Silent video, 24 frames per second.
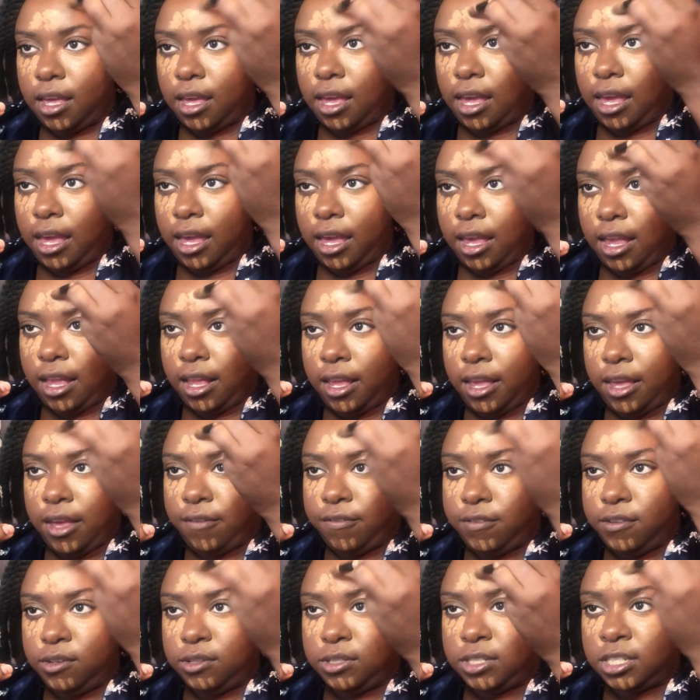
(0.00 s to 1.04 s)
And
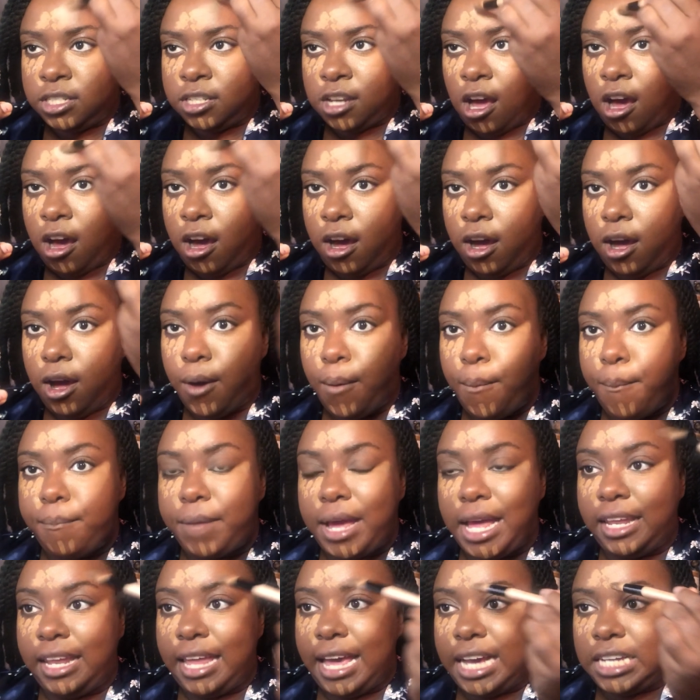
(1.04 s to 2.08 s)
if you saw
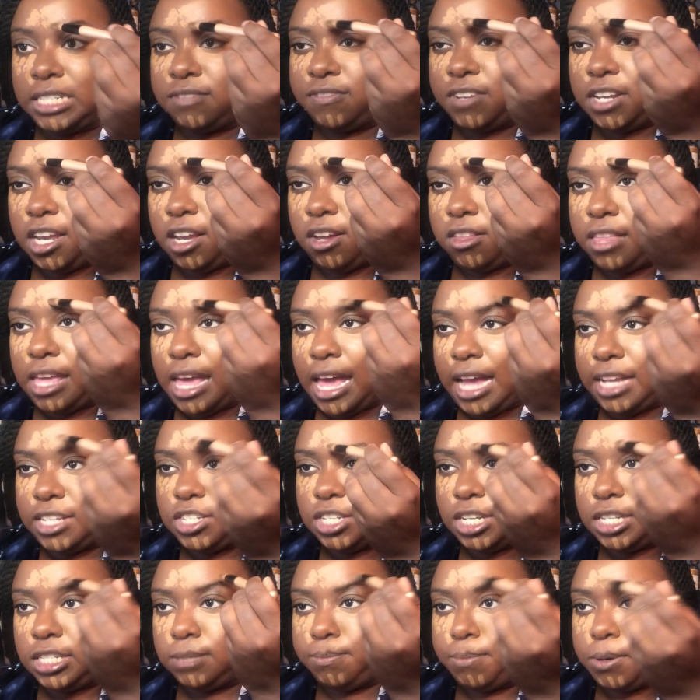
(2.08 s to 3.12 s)
my last video that I
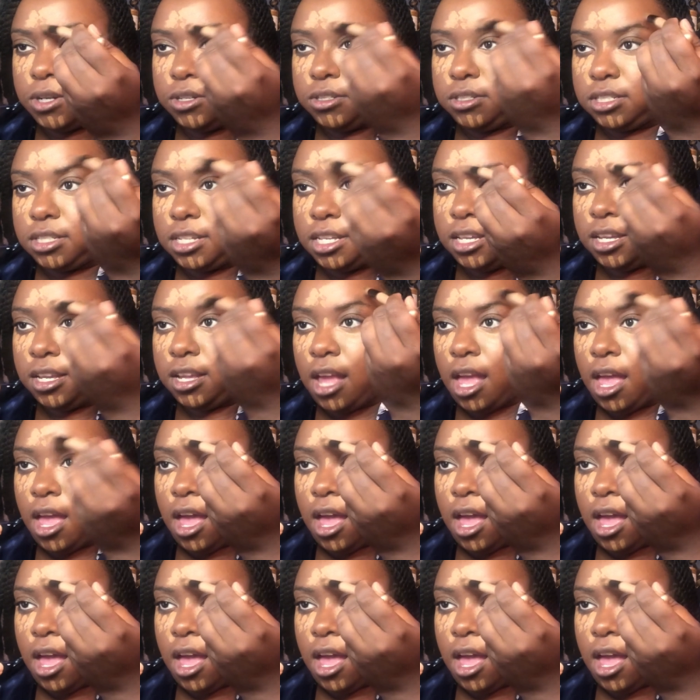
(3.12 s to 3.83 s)
just posted,